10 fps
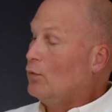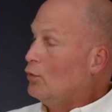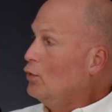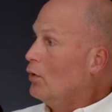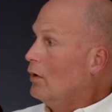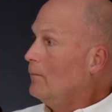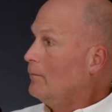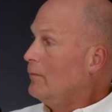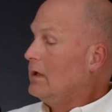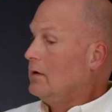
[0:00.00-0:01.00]
rule
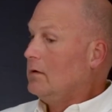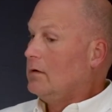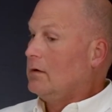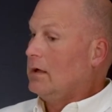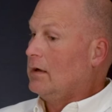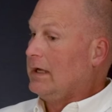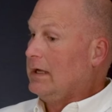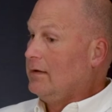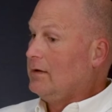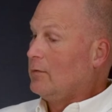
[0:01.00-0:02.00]

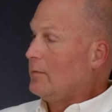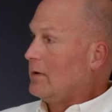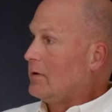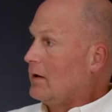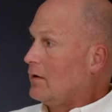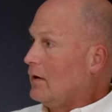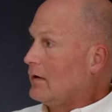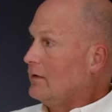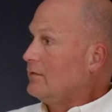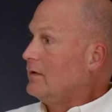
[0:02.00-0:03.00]
in the Republican
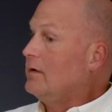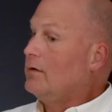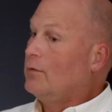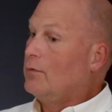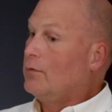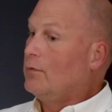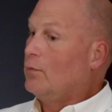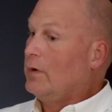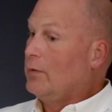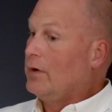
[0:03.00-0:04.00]
caucus that
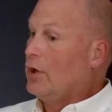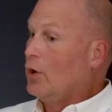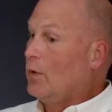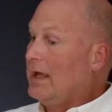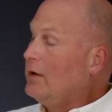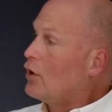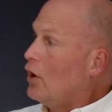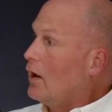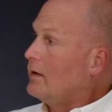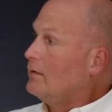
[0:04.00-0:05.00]
we would go into
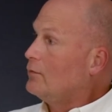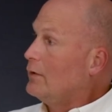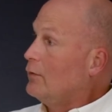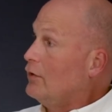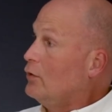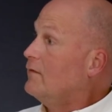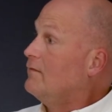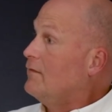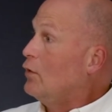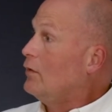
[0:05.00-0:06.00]
caucus, we would do a
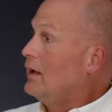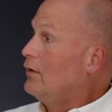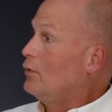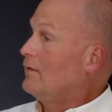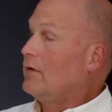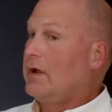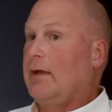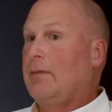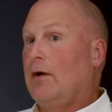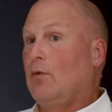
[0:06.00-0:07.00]
vote, and whoever
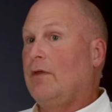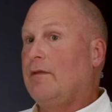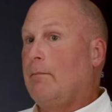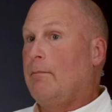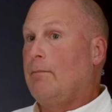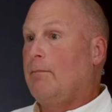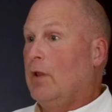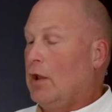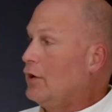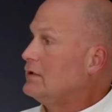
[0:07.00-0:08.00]
came out with the
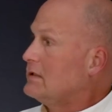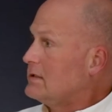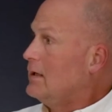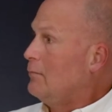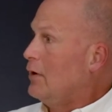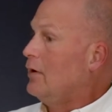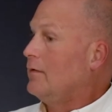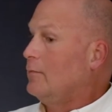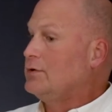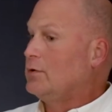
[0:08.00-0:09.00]
largest number,
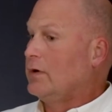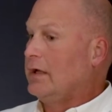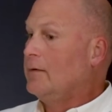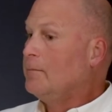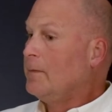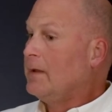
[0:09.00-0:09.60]
the majority,